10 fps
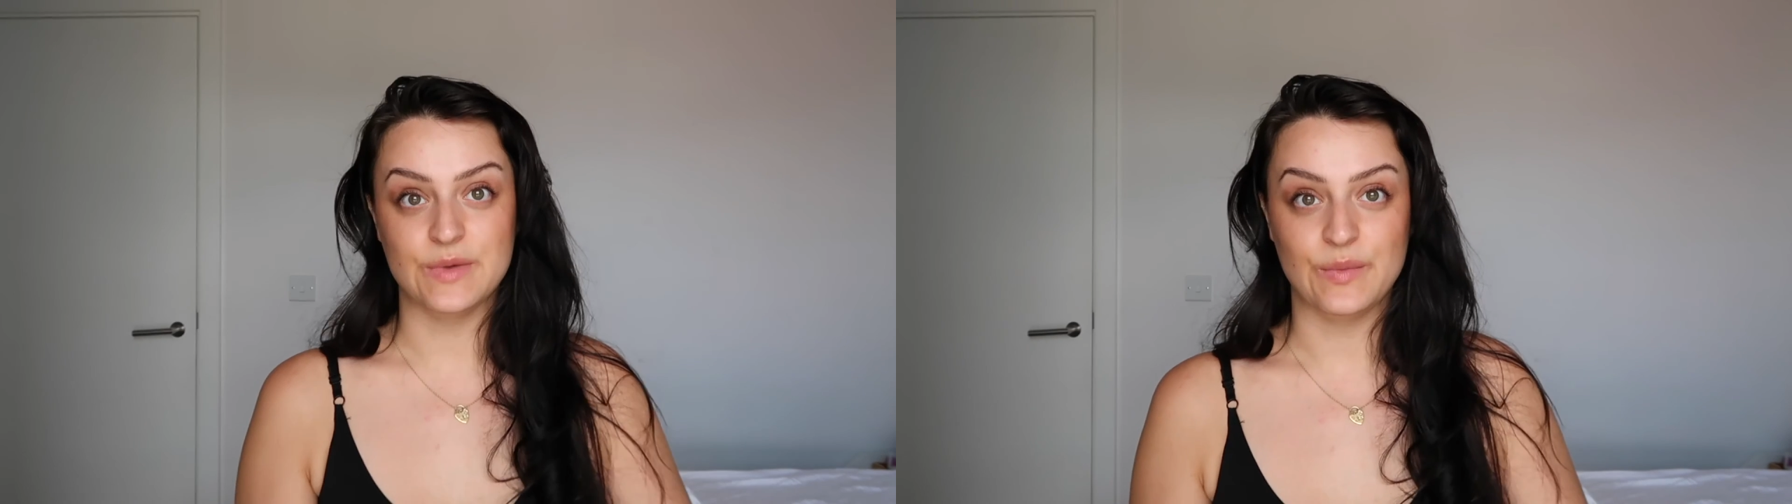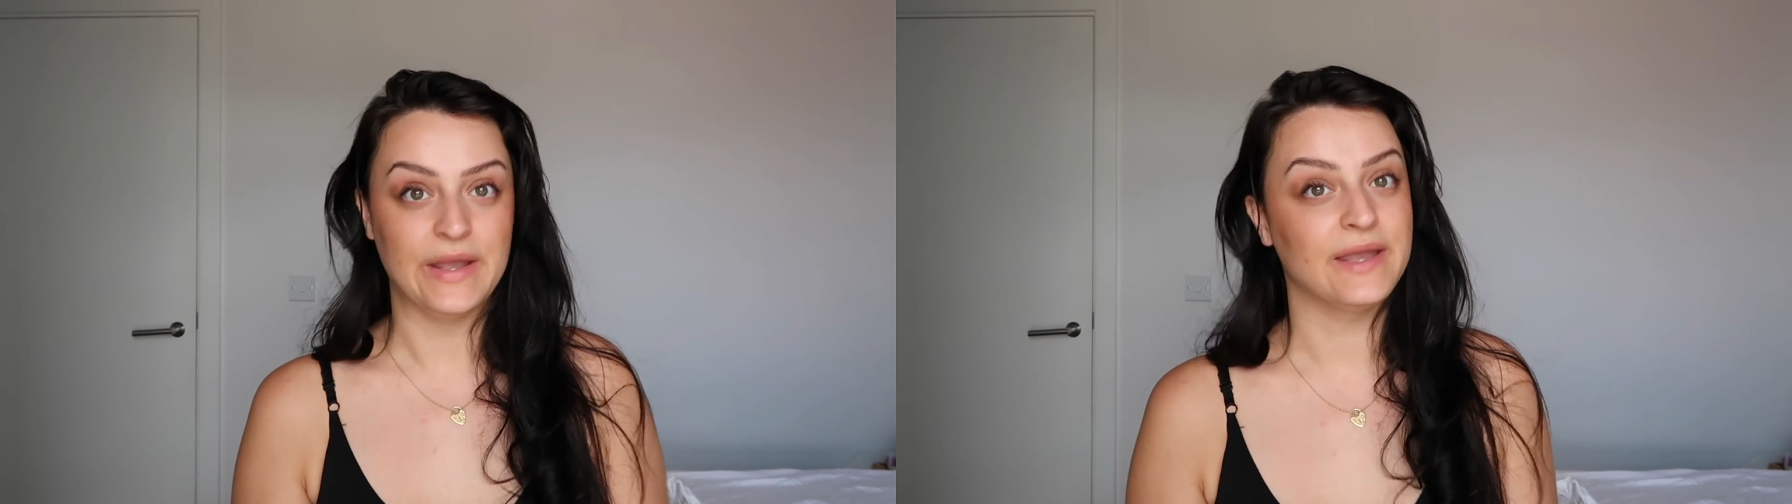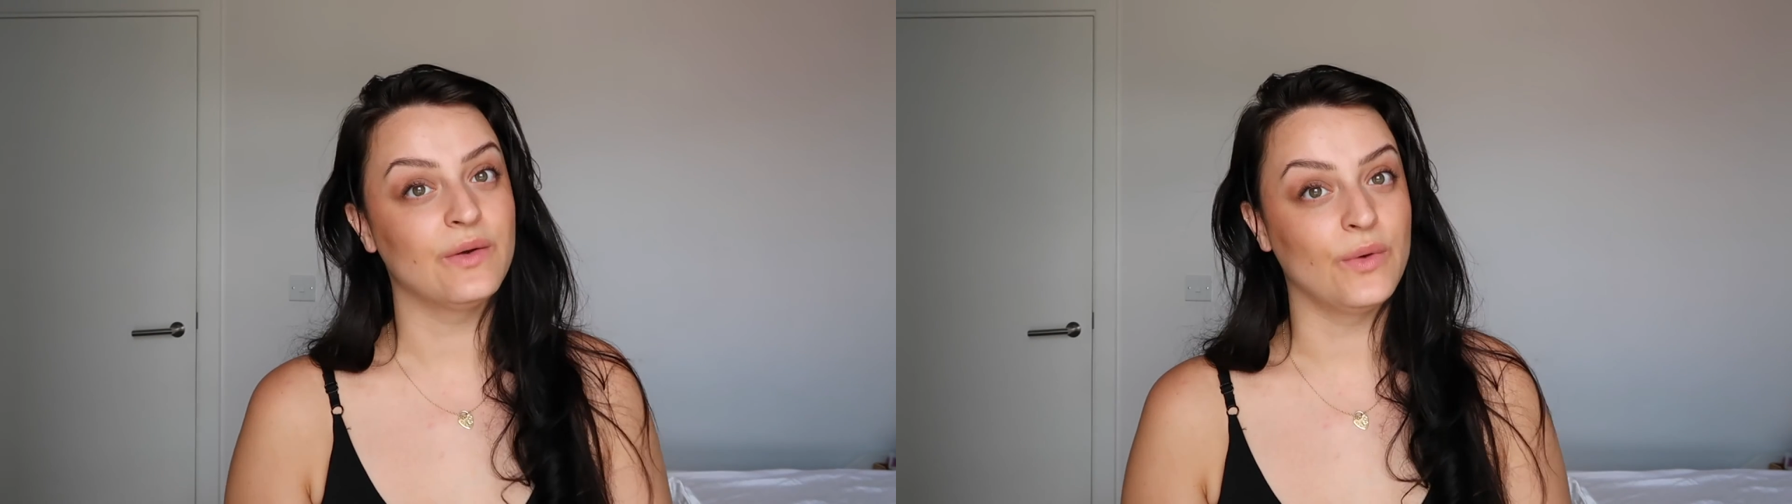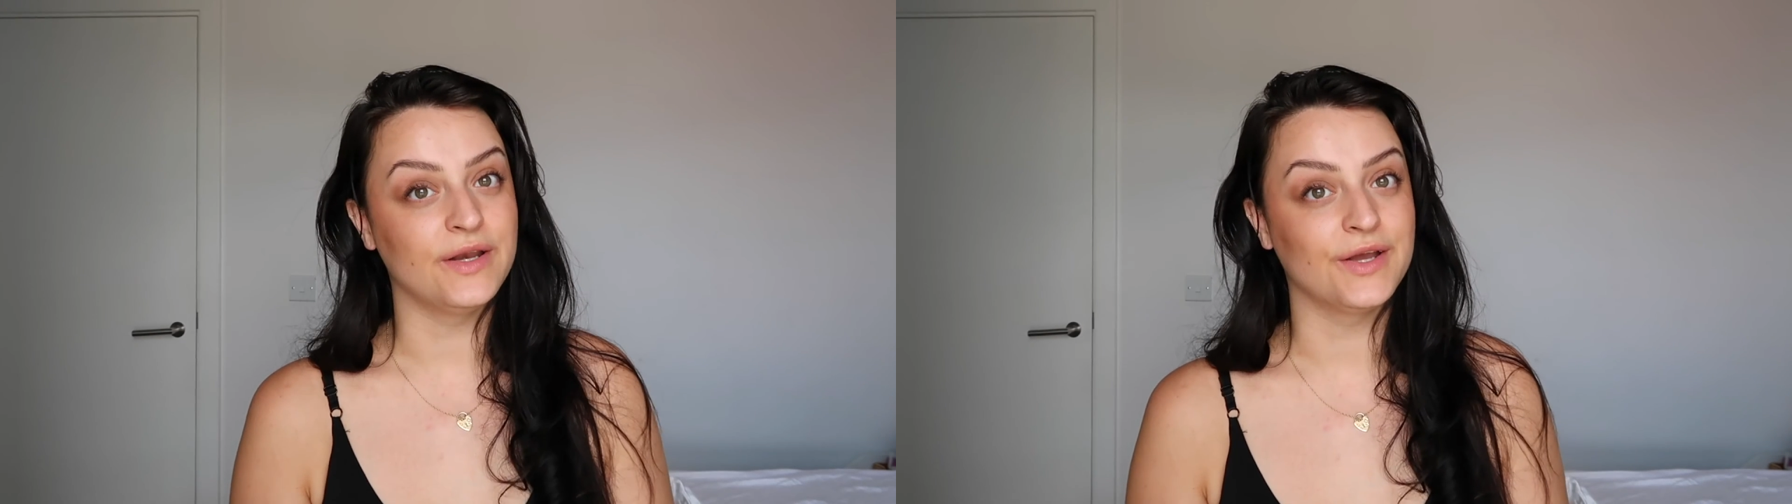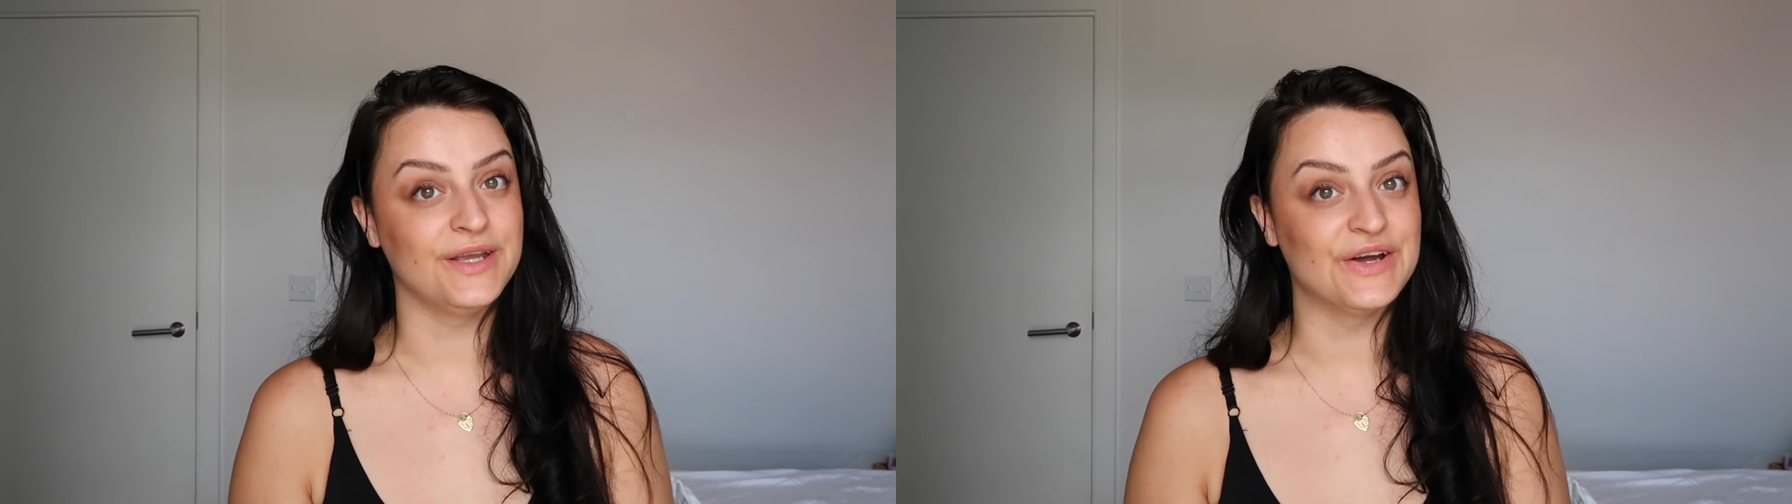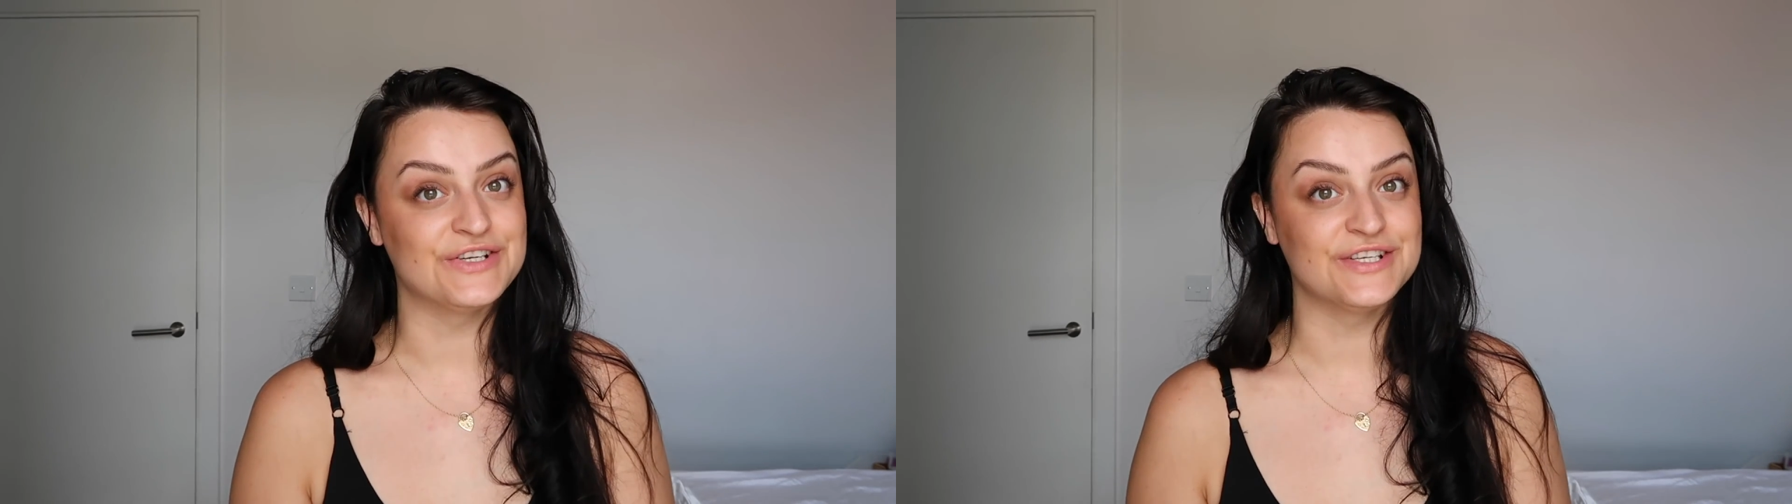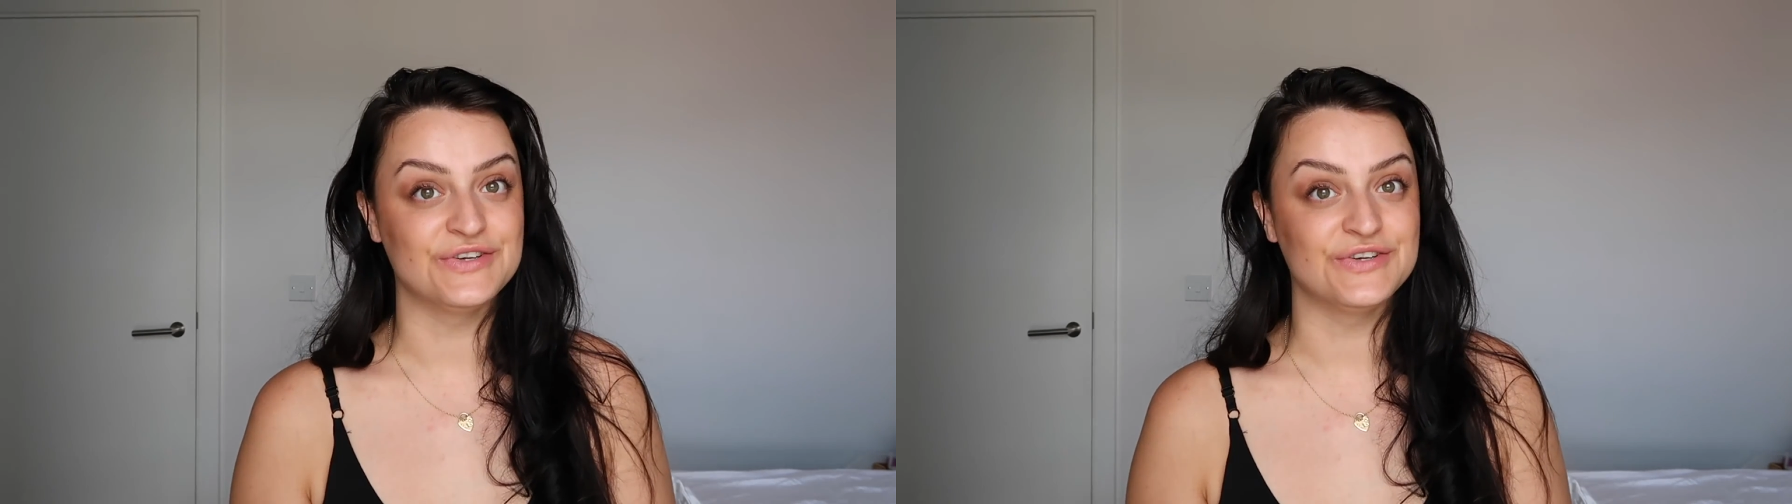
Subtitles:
me waiting a year